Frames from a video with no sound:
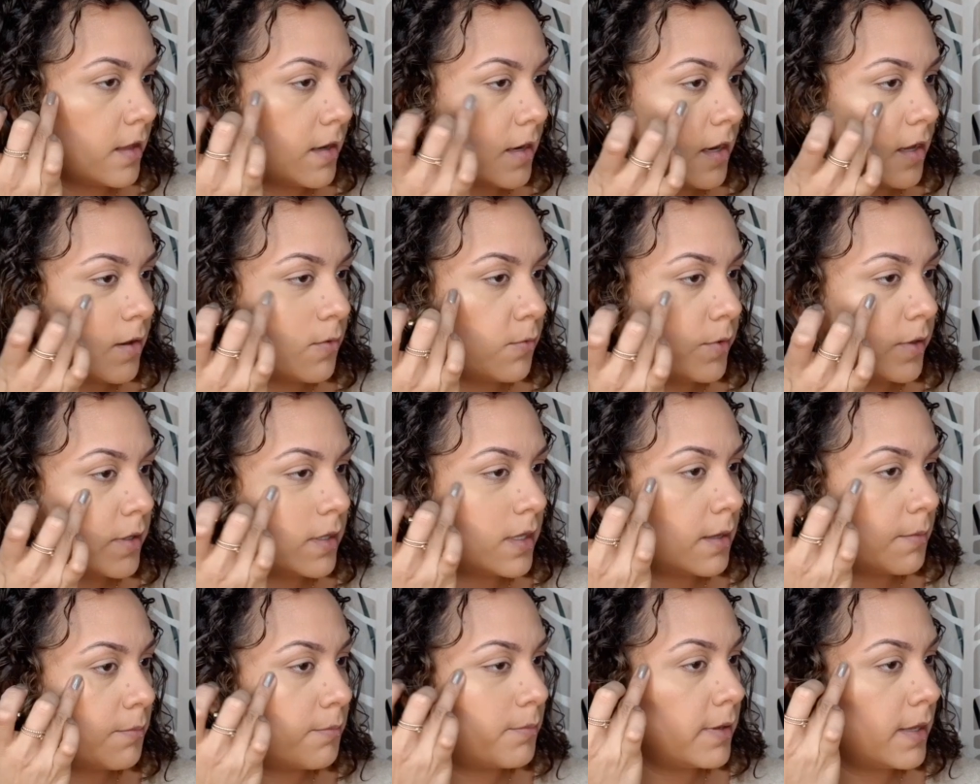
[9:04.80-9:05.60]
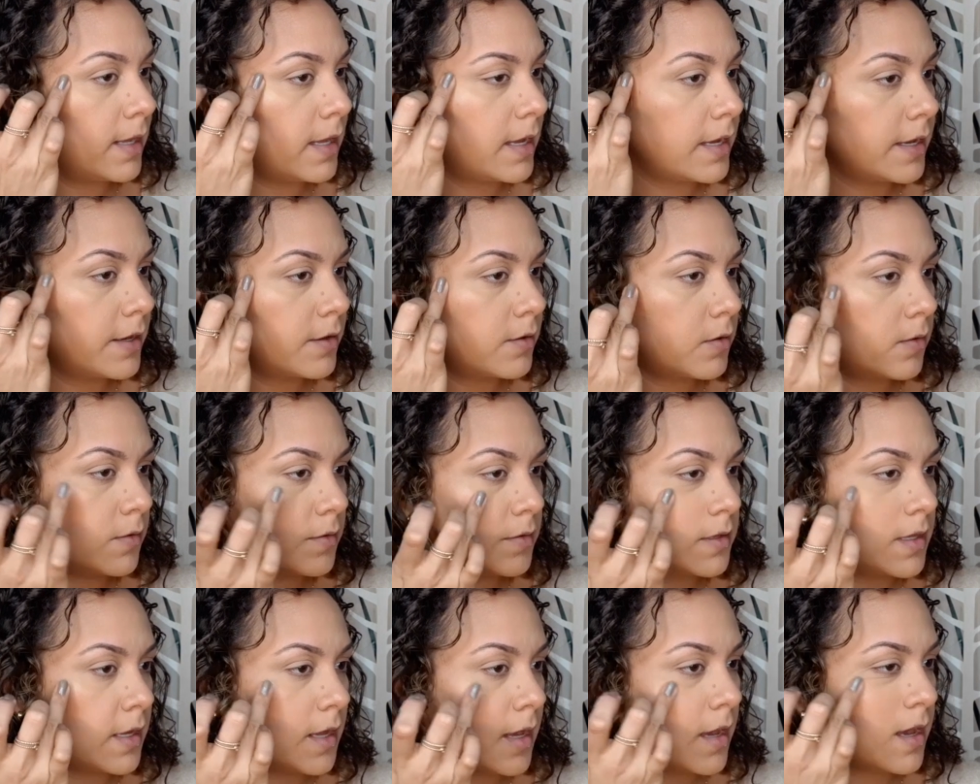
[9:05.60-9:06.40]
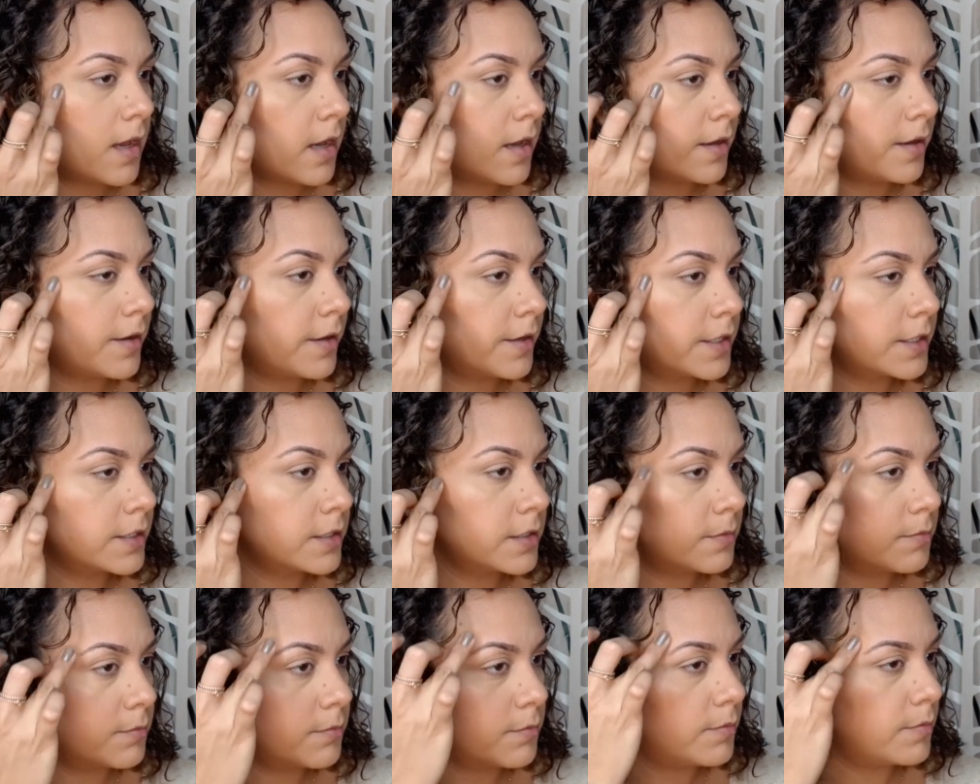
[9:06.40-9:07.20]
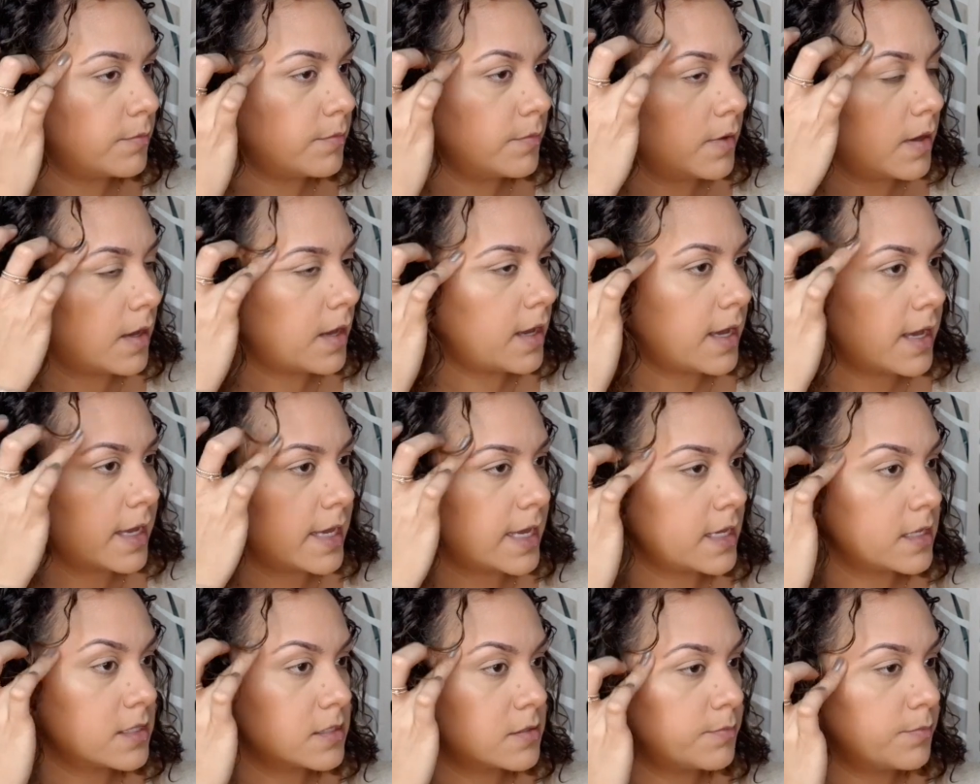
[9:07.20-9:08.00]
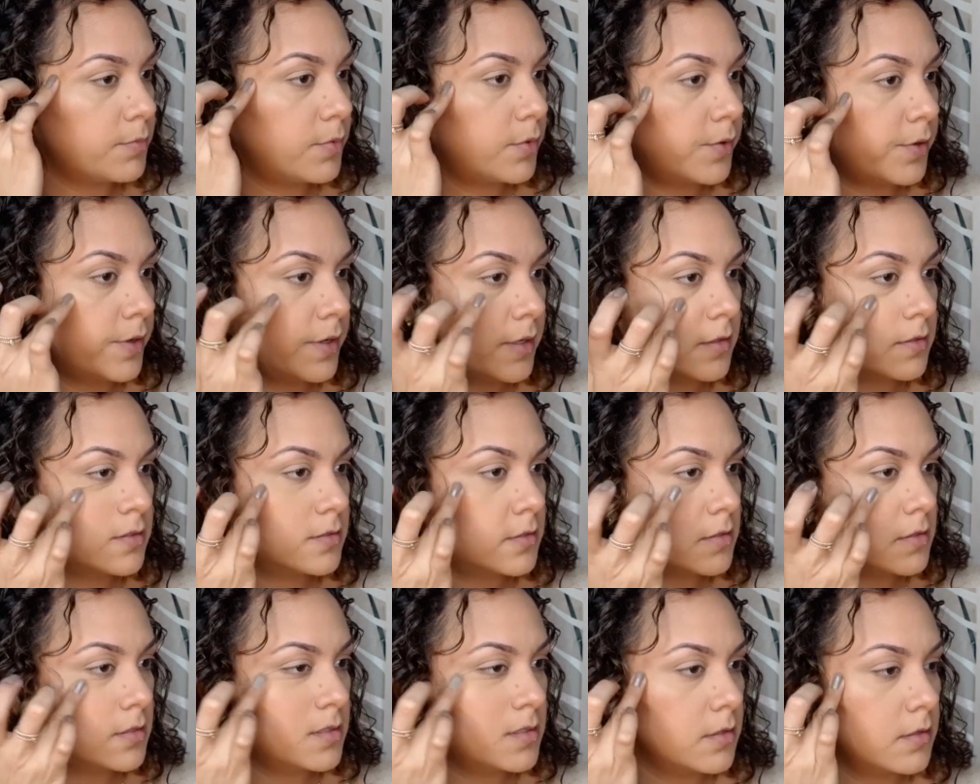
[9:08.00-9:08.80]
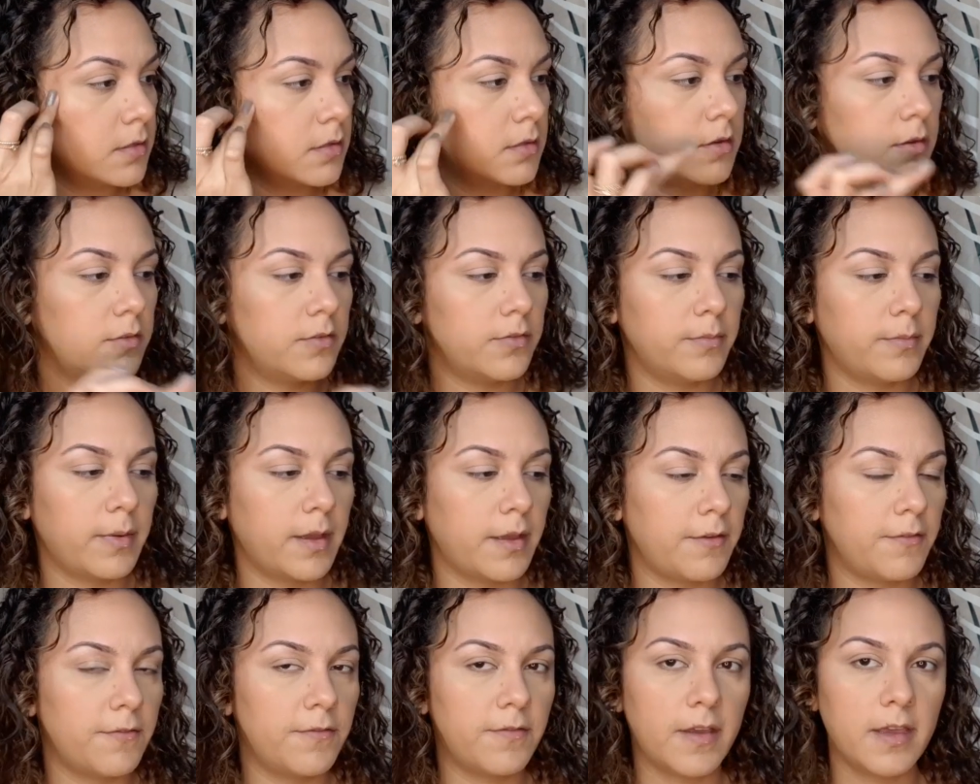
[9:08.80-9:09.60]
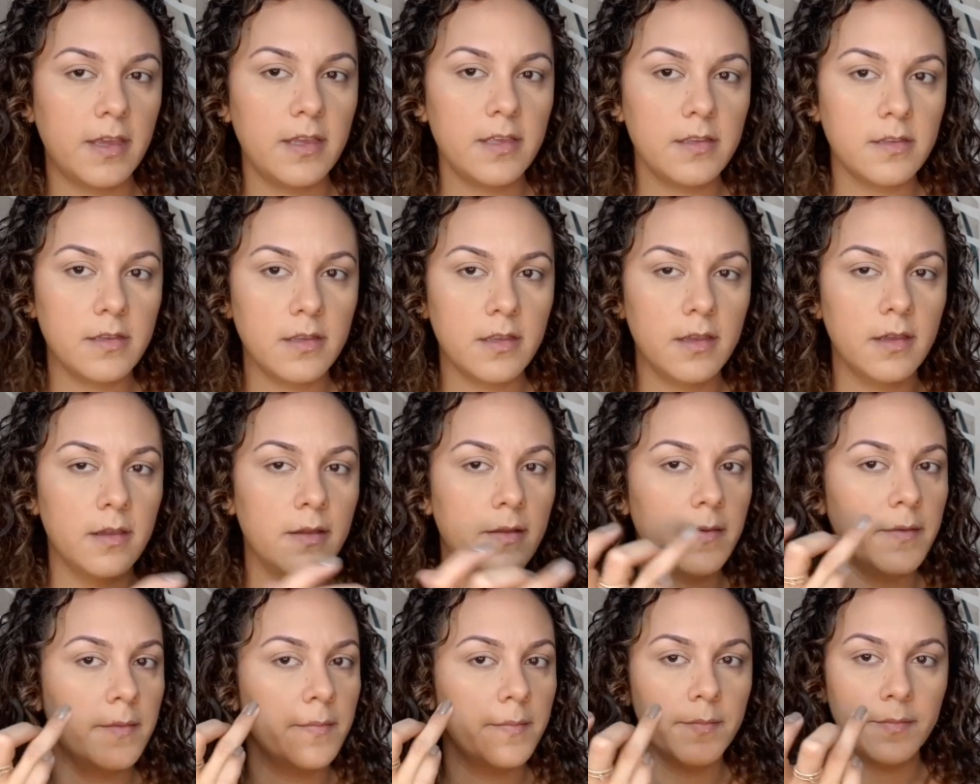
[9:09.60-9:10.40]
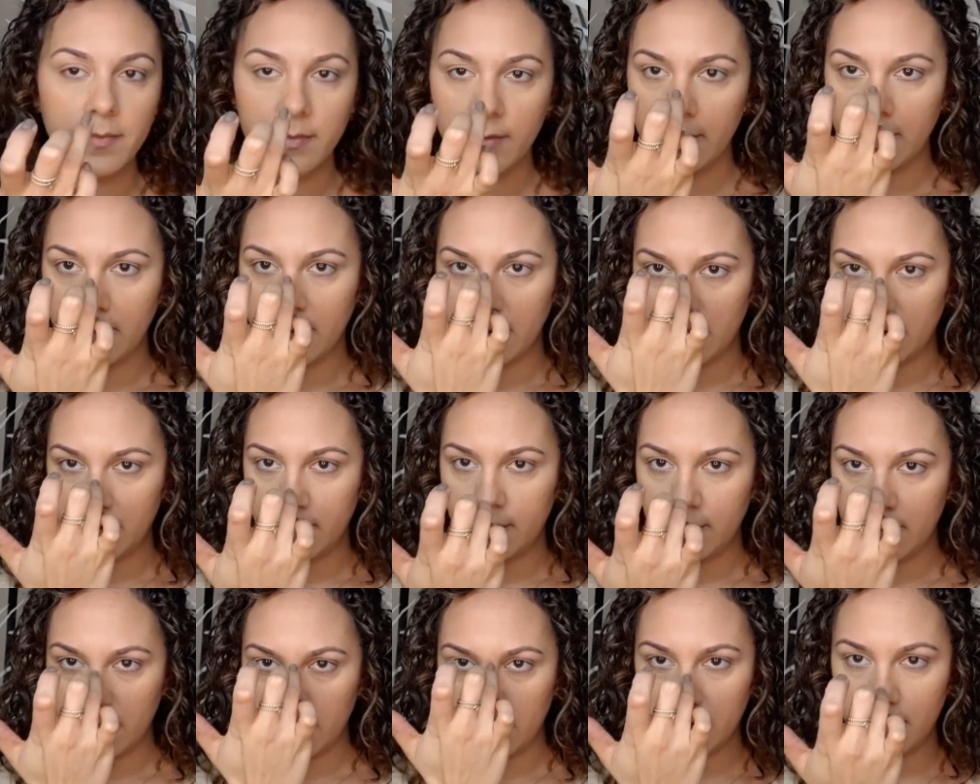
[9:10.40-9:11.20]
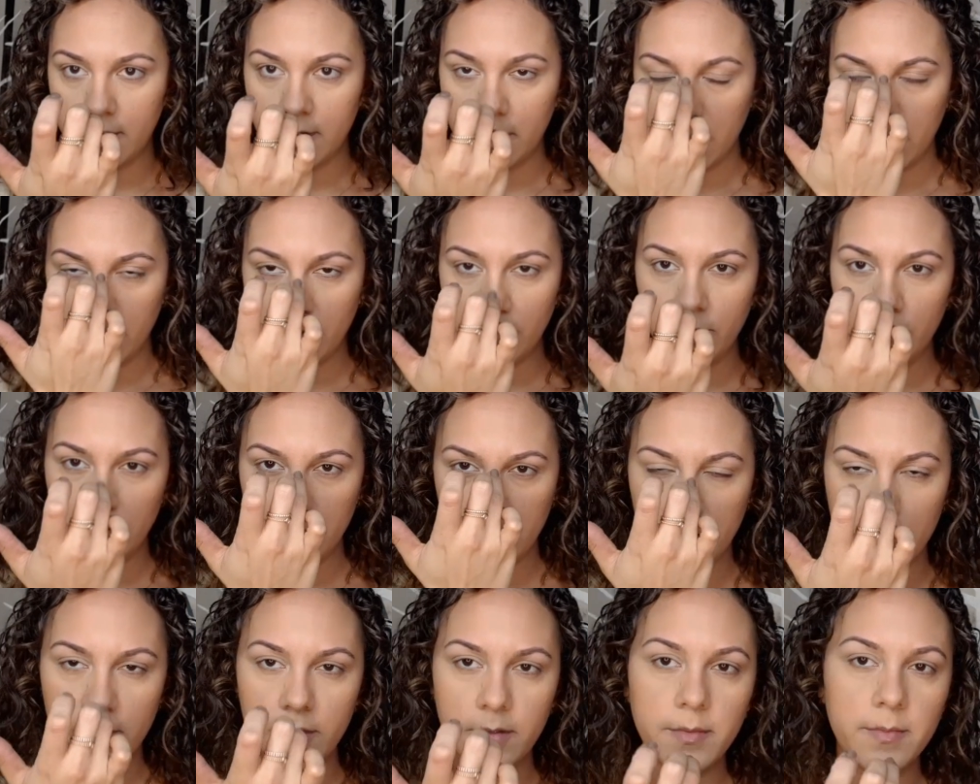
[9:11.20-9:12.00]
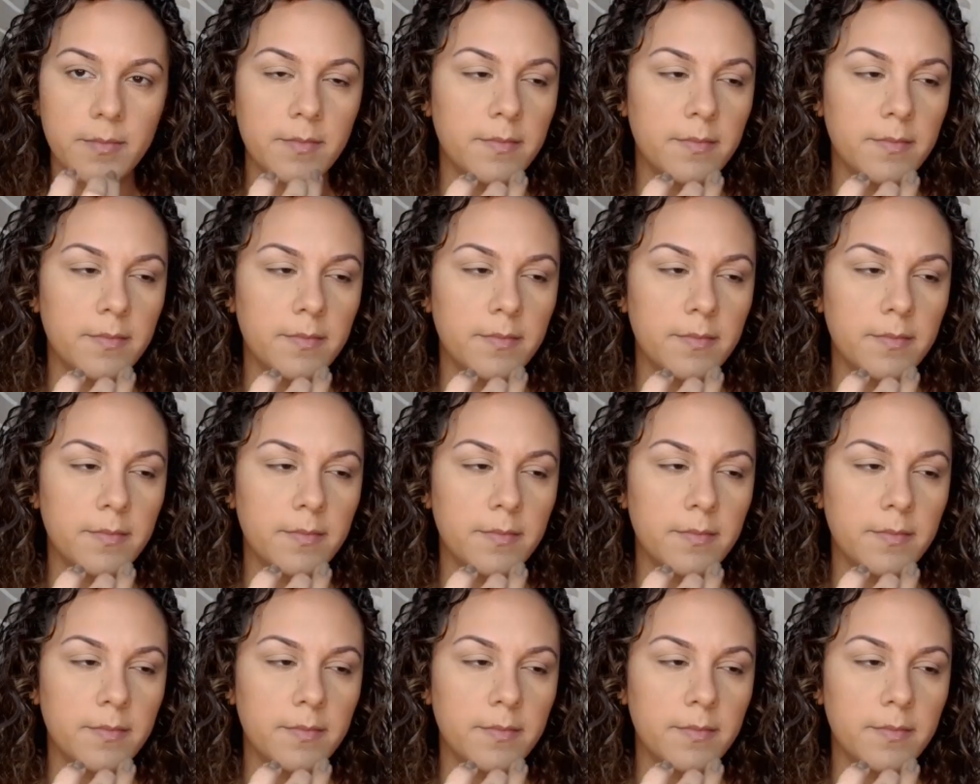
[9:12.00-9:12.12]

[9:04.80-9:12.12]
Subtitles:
I will apply it on the highest points of my face, nose,